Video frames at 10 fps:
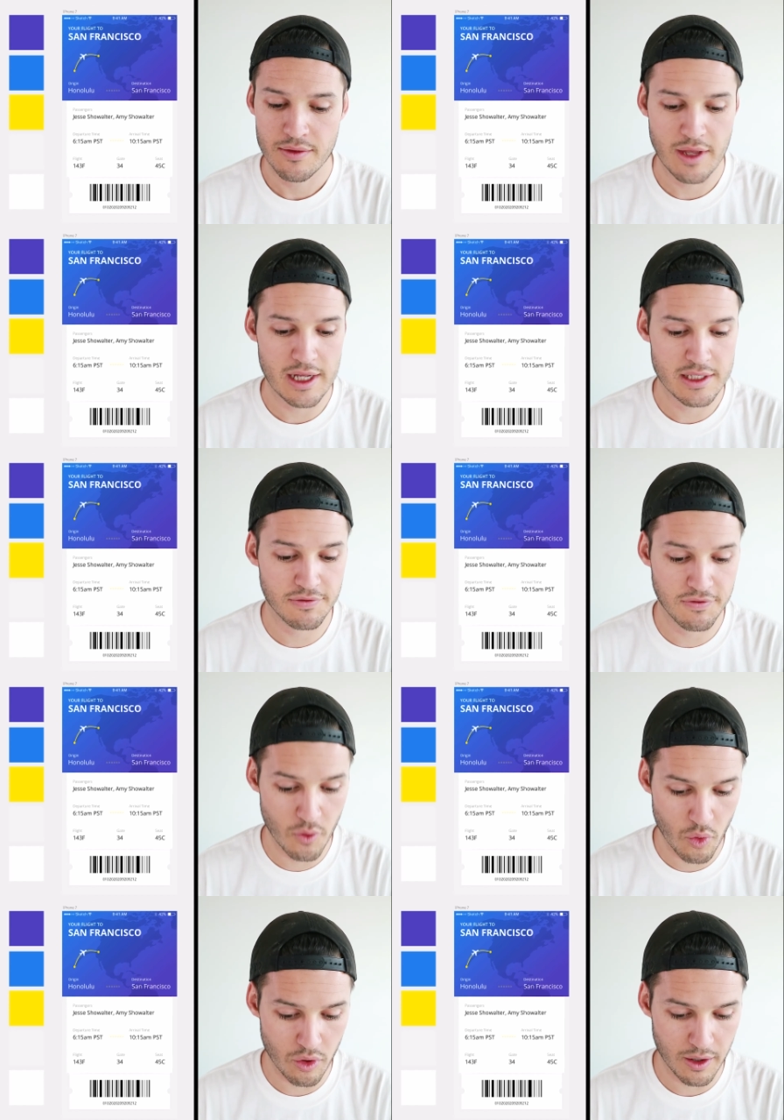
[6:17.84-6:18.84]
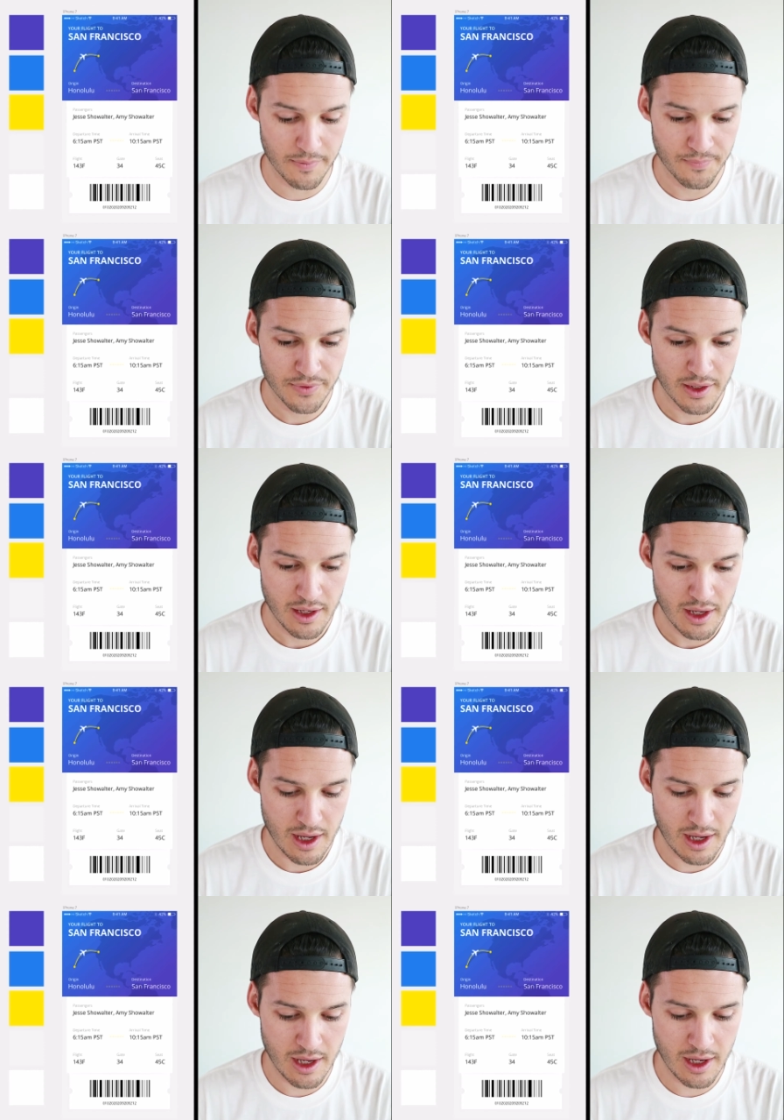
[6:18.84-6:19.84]
that's four,
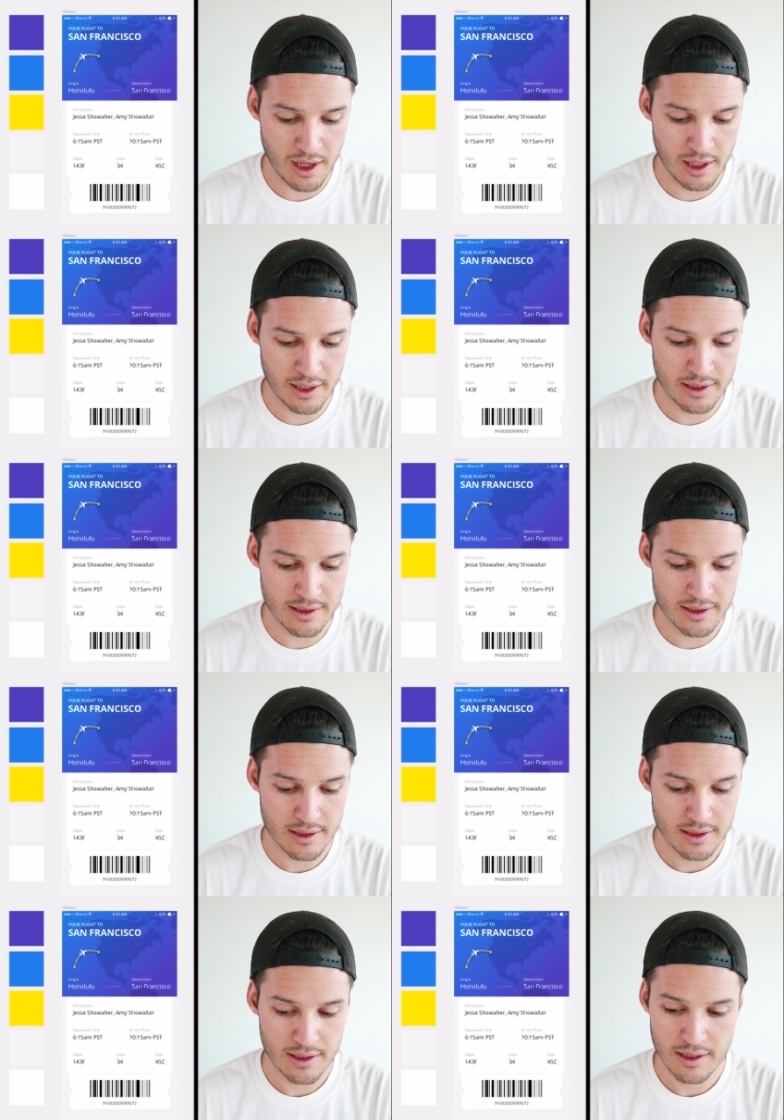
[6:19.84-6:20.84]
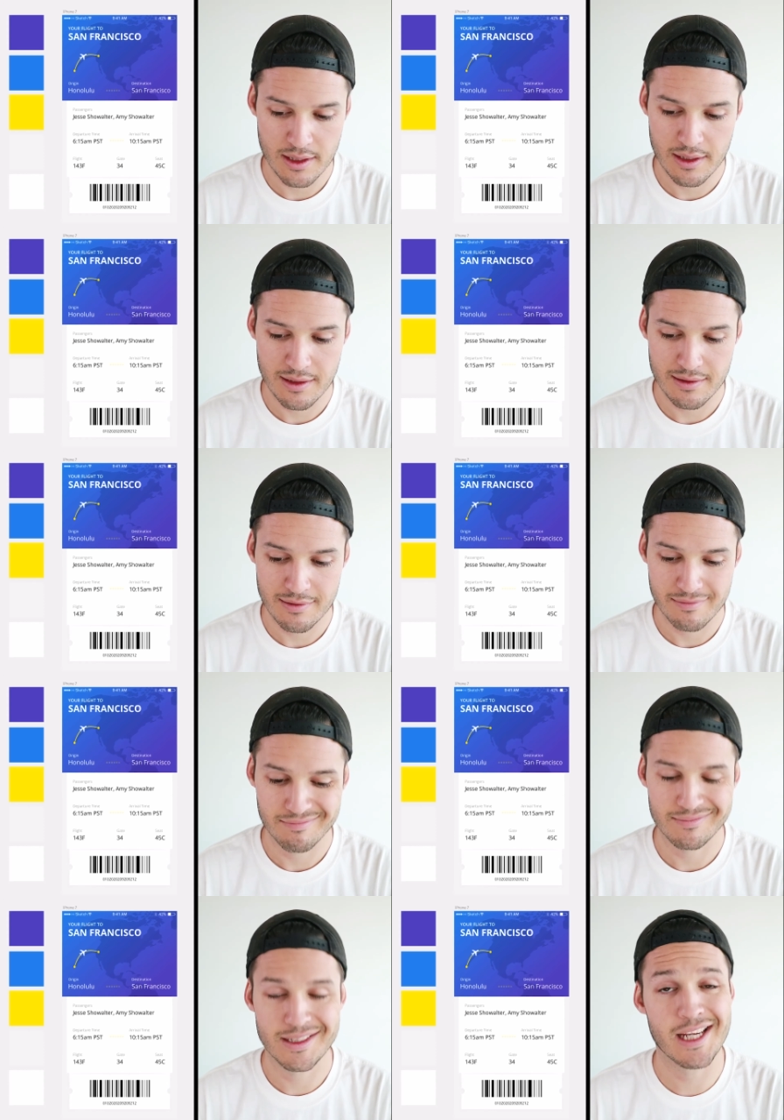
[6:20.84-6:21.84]
and
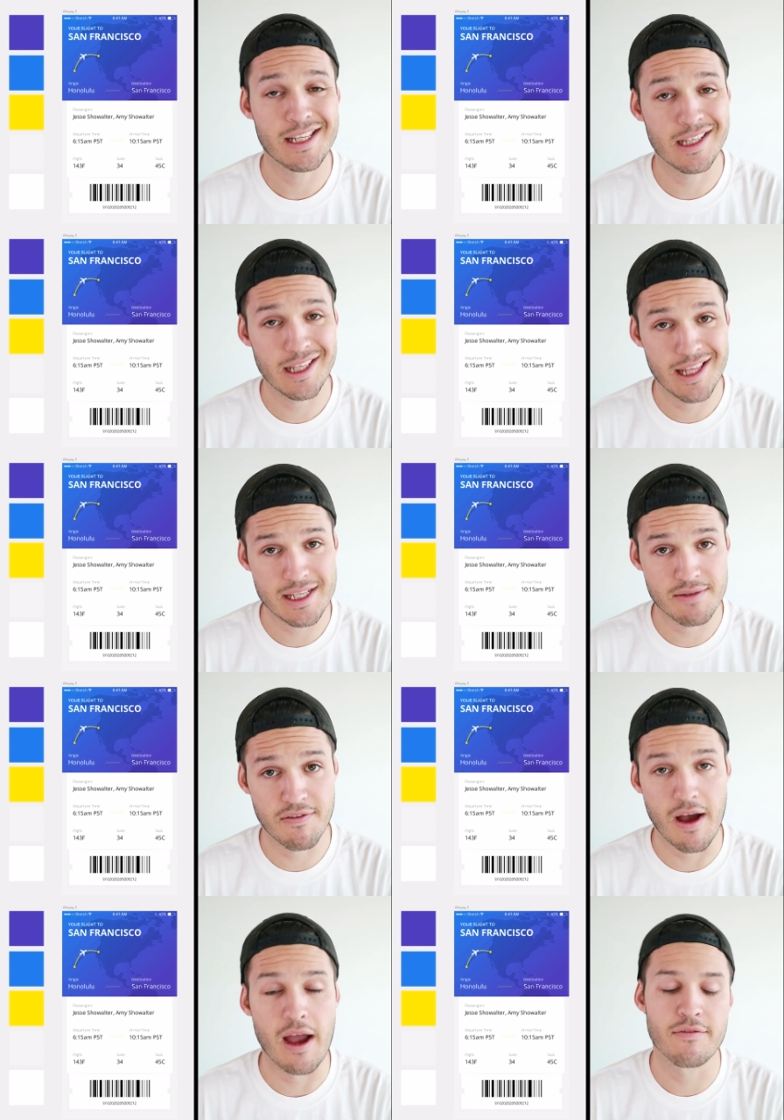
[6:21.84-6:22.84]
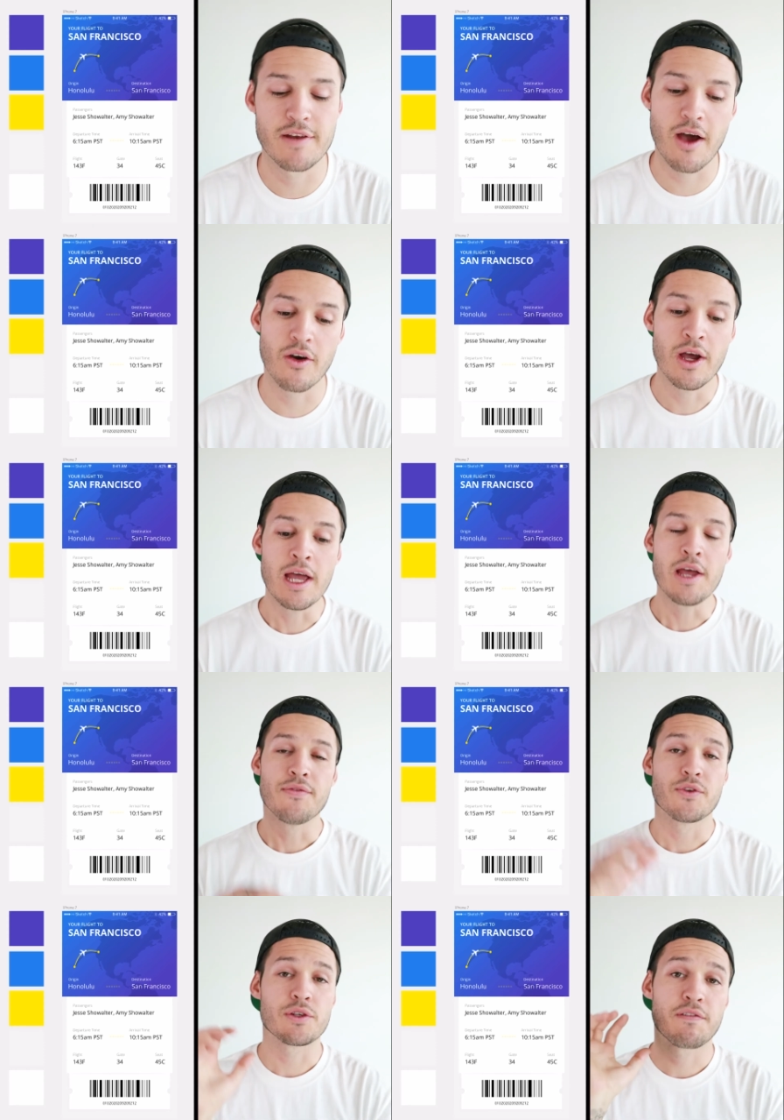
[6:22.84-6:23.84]
technically that's five. Now,
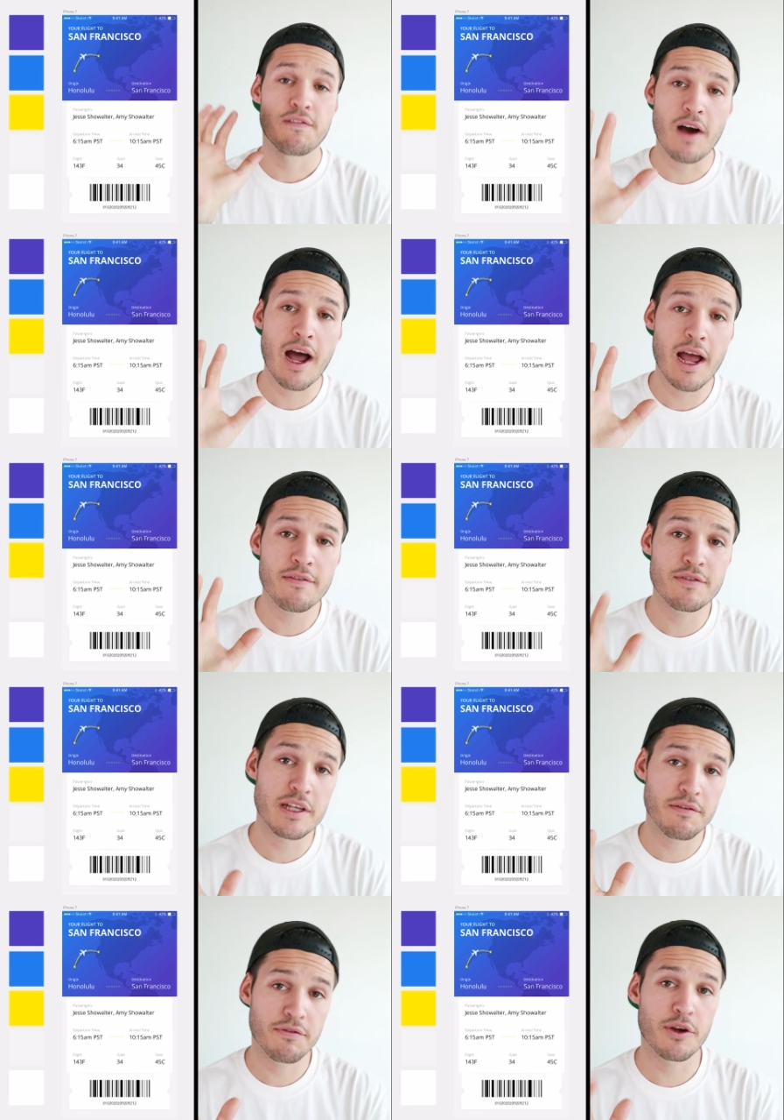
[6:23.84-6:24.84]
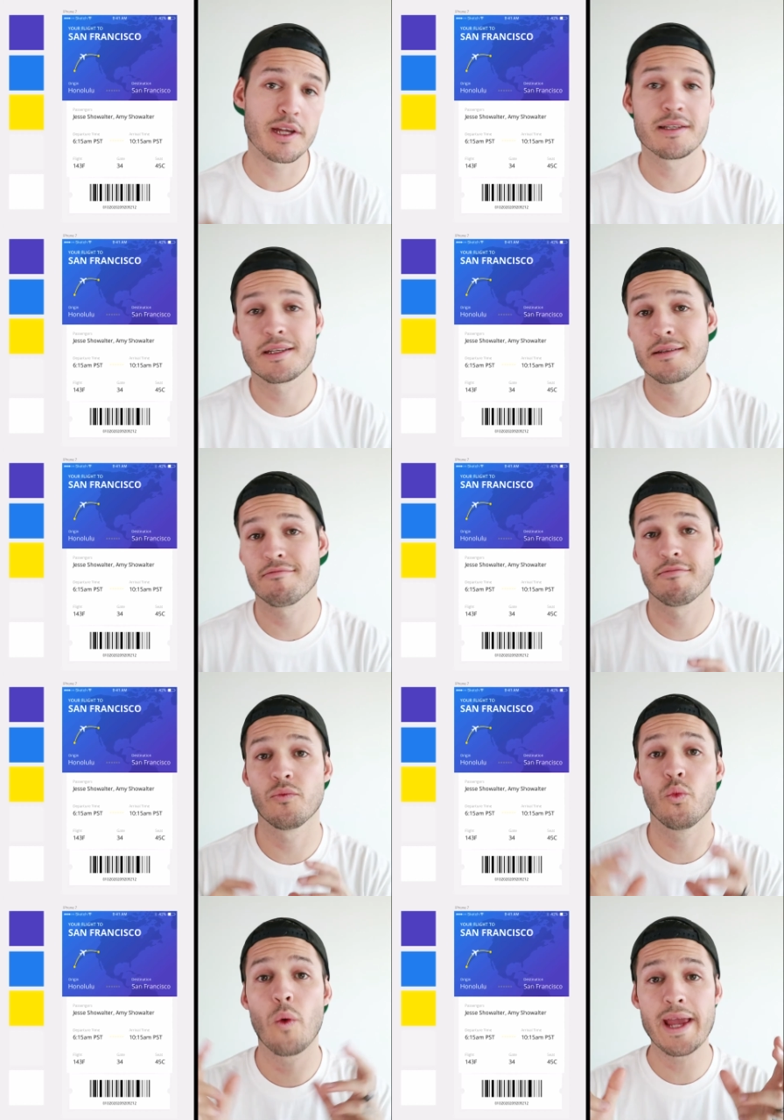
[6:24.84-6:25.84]
there's five different
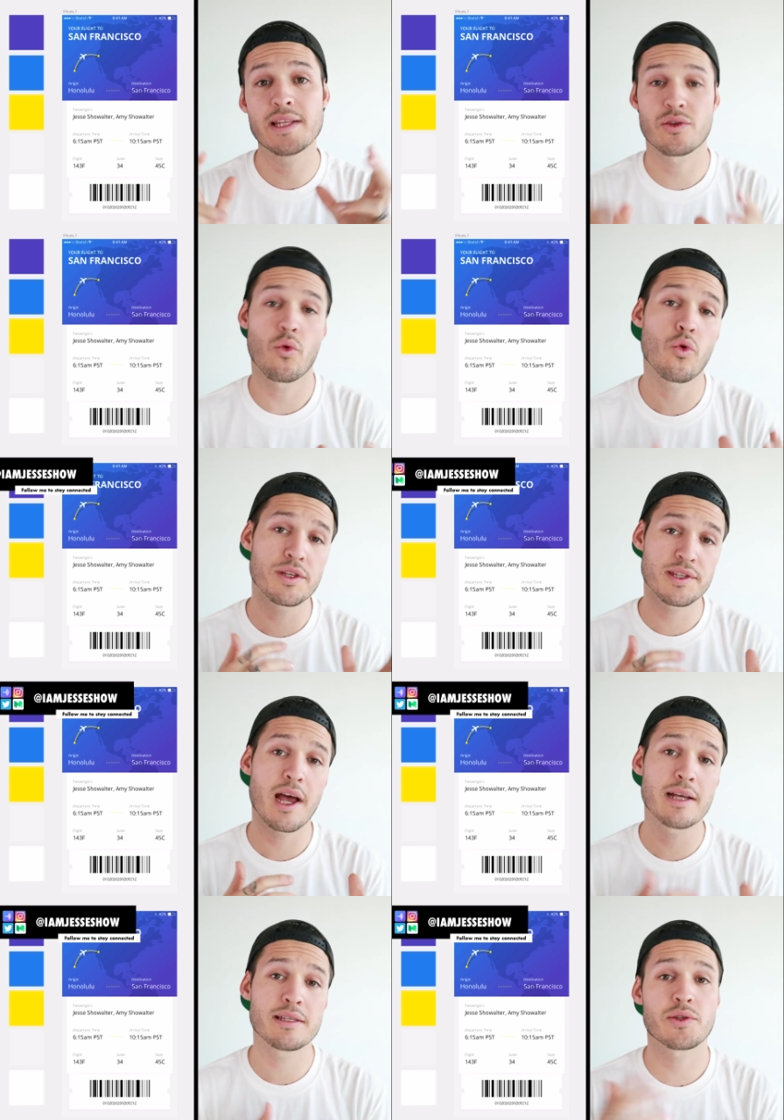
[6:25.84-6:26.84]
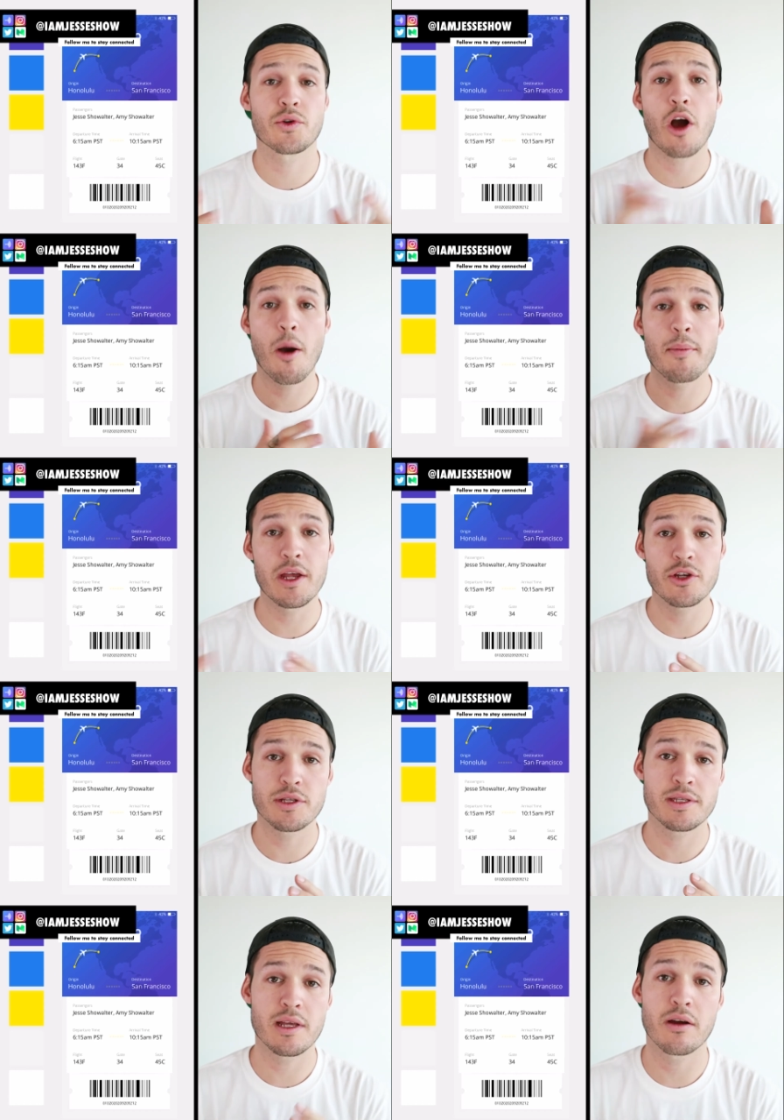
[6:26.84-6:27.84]
weights or sizes or
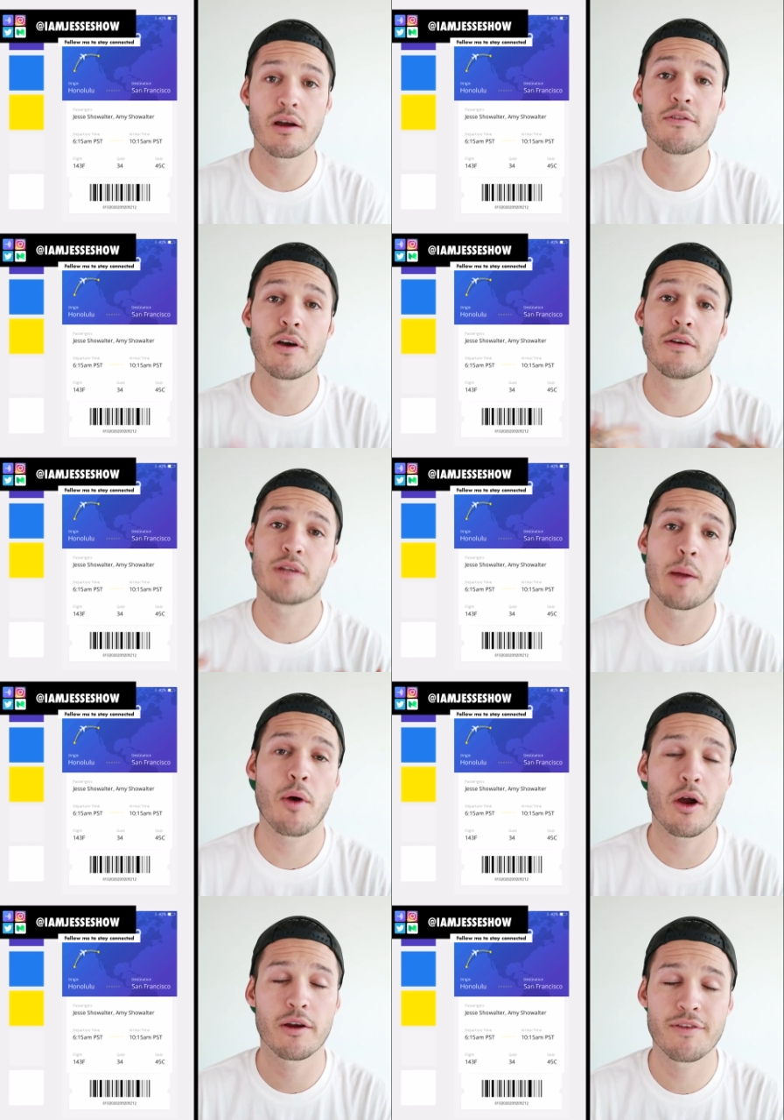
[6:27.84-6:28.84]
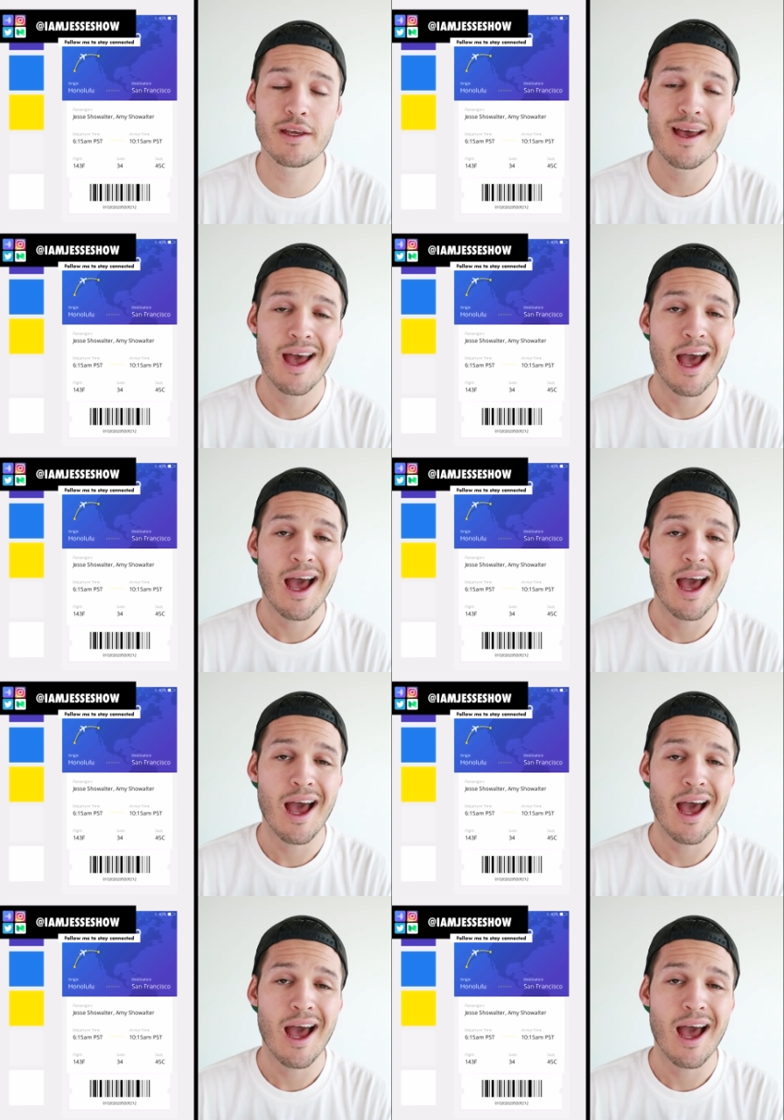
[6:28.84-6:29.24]
combinations thereof of typography.